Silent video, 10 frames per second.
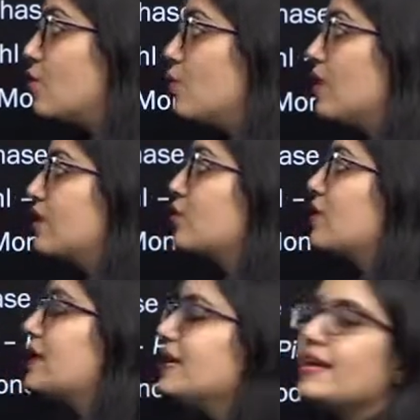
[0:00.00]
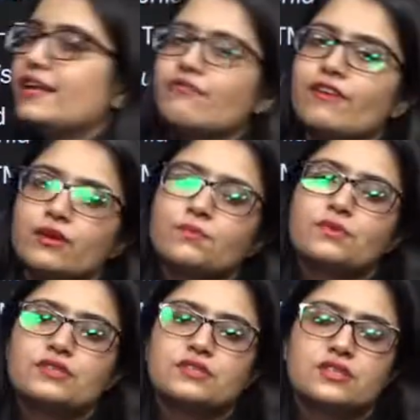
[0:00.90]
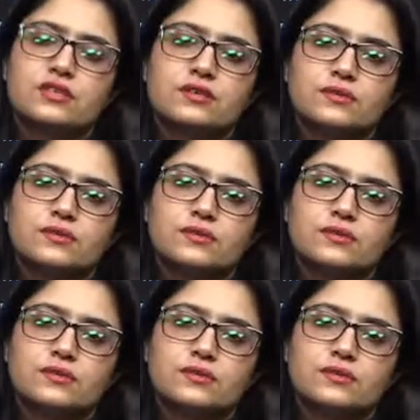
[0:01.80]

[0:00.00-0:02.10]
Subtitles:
or worked on DNA fingerprinting